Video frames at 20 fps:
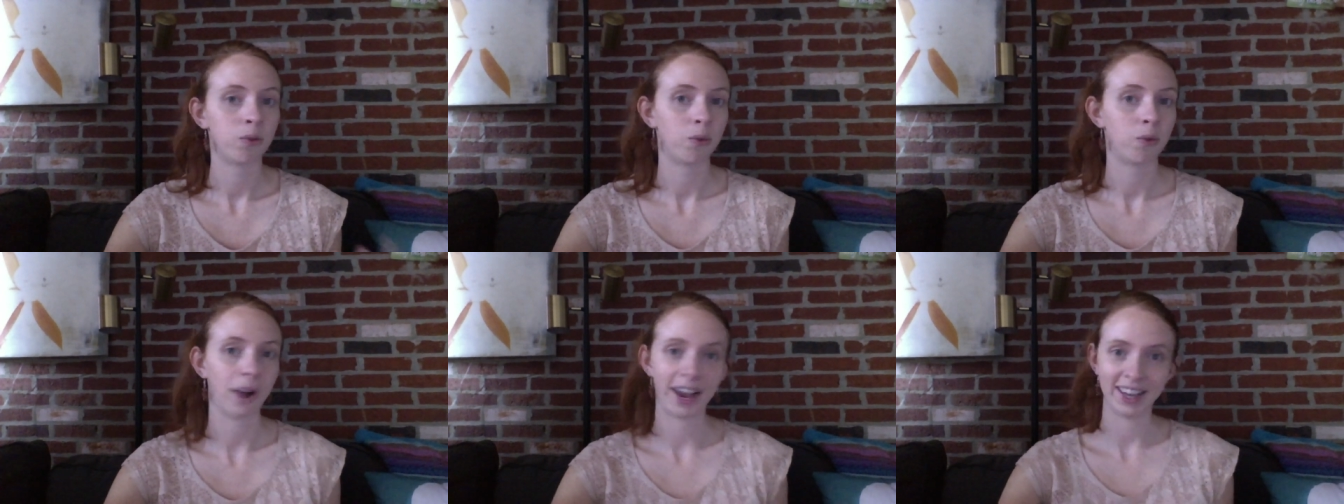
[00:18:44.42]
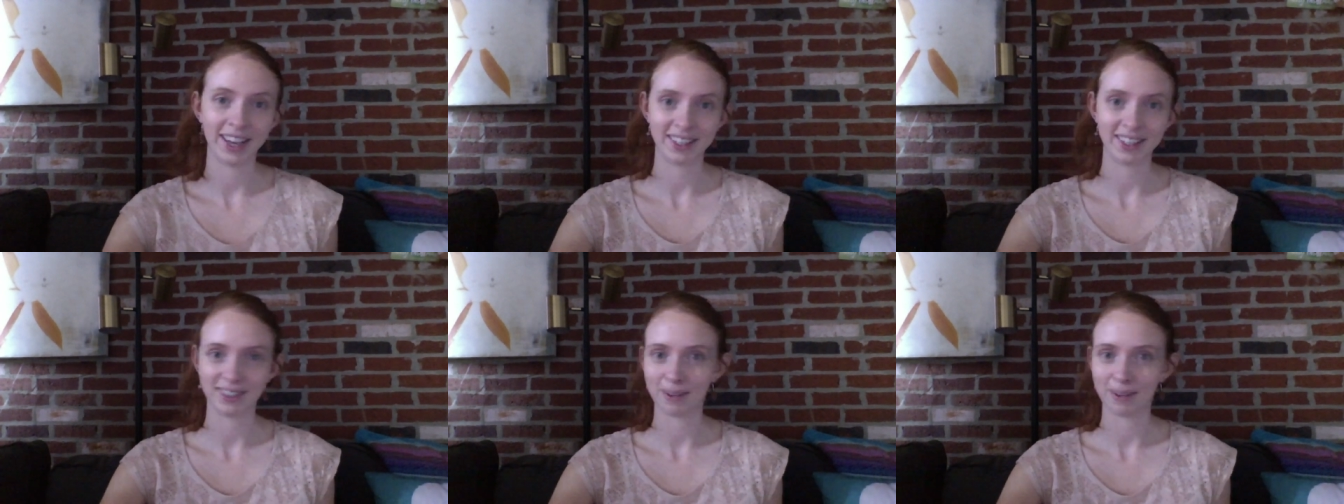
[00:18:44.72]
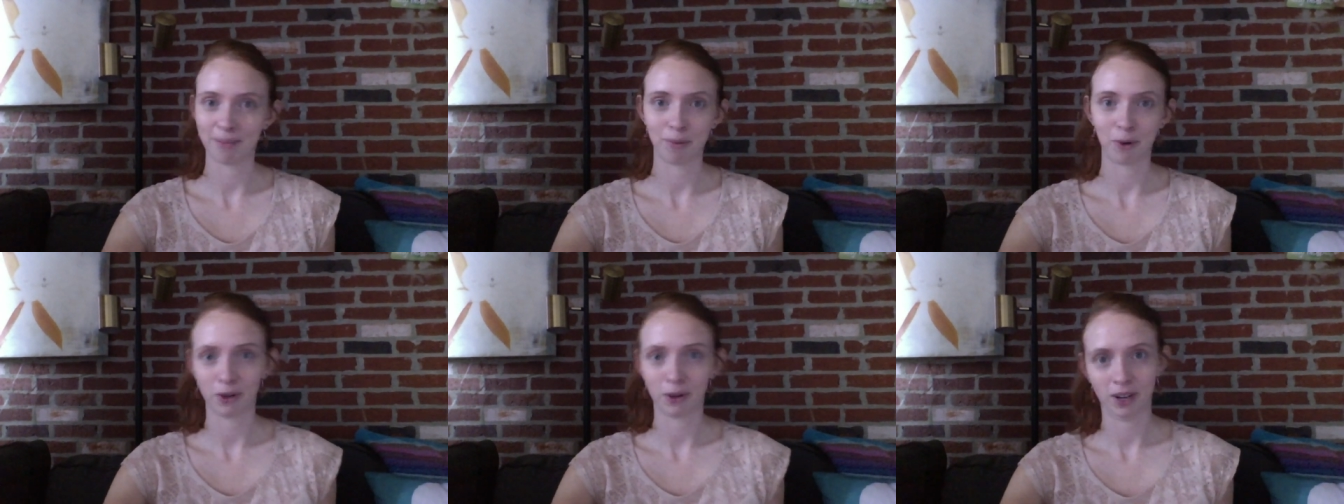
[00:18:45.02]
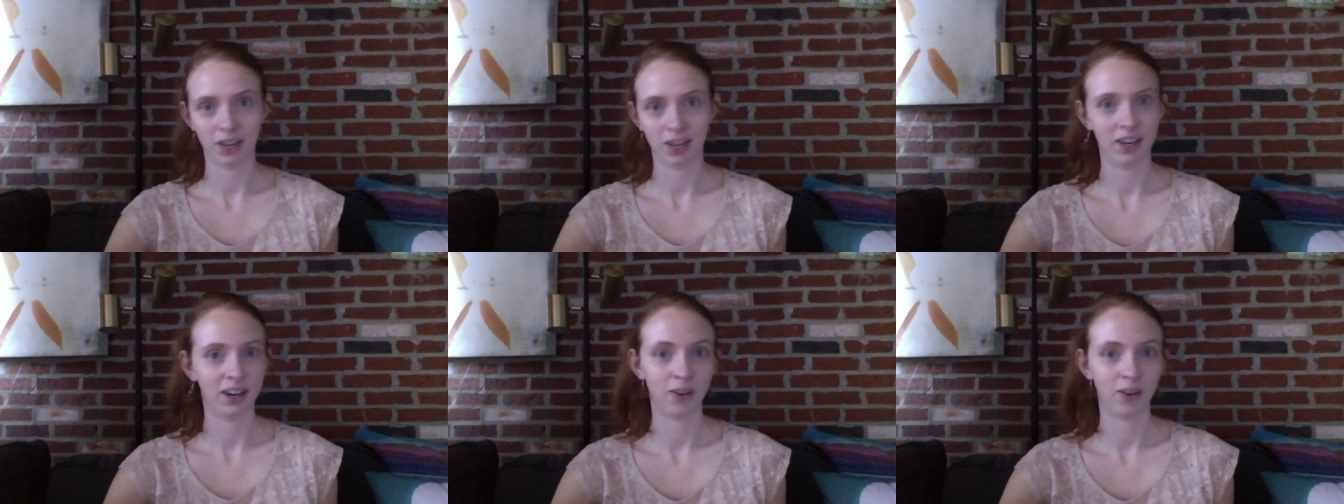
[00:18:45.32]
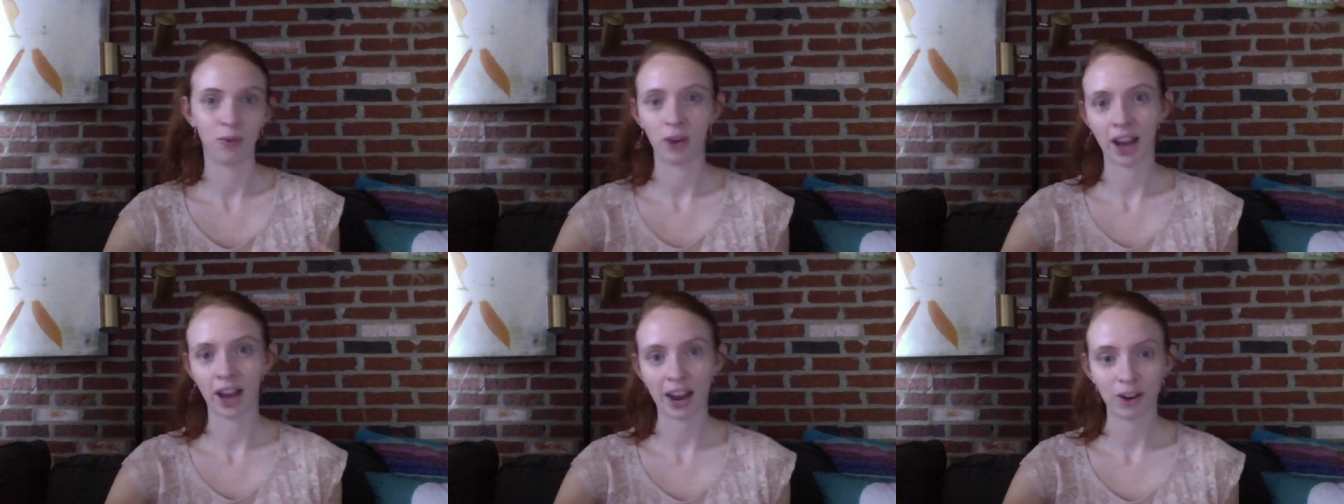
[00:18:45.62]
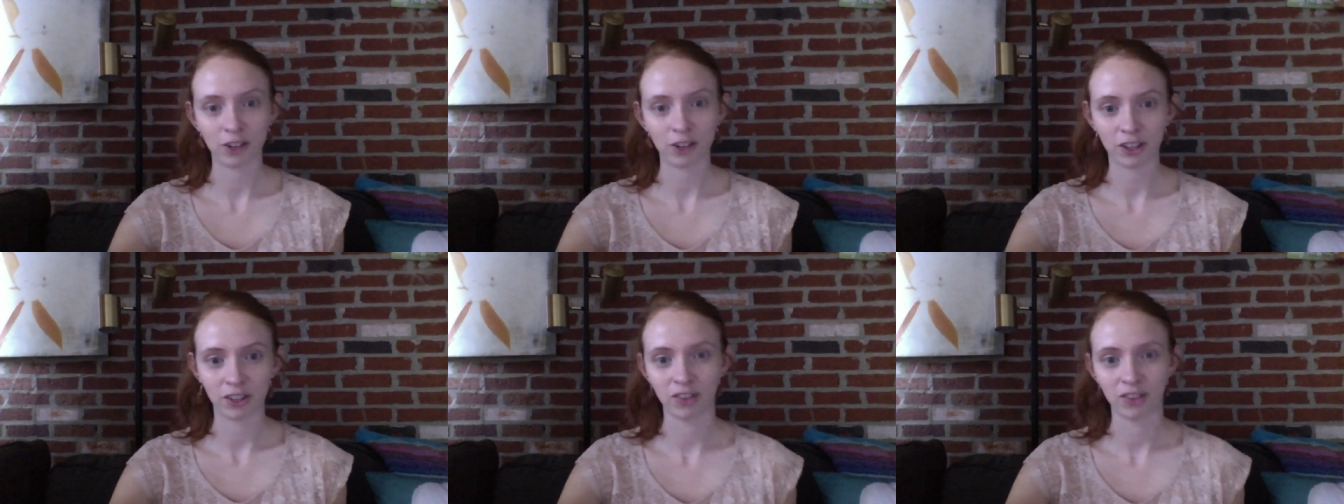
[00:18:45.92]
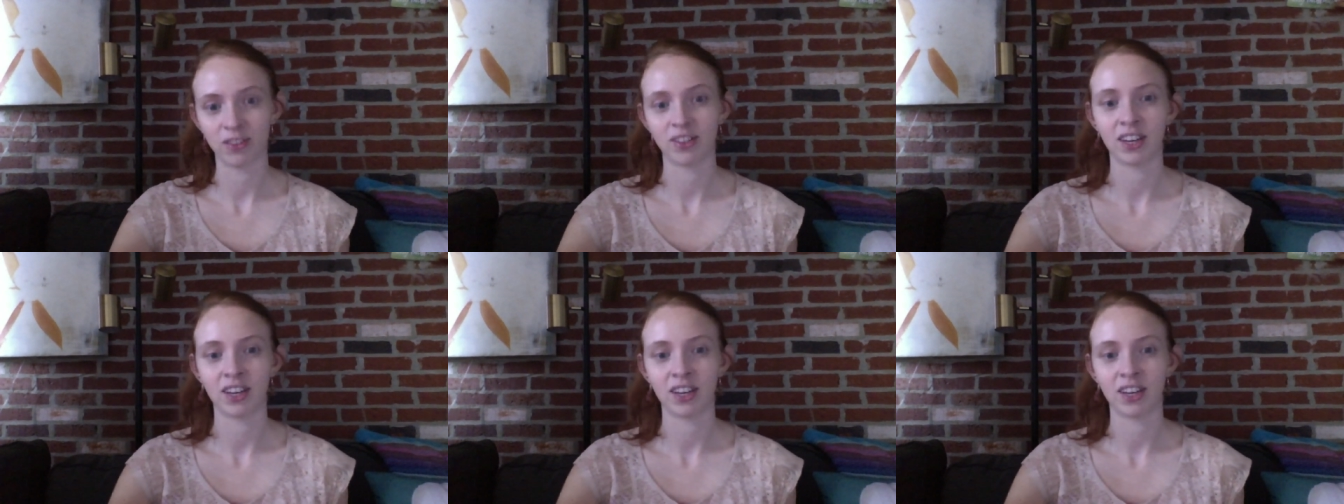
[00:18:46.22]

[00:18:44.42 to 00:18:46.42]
why it's important and how to use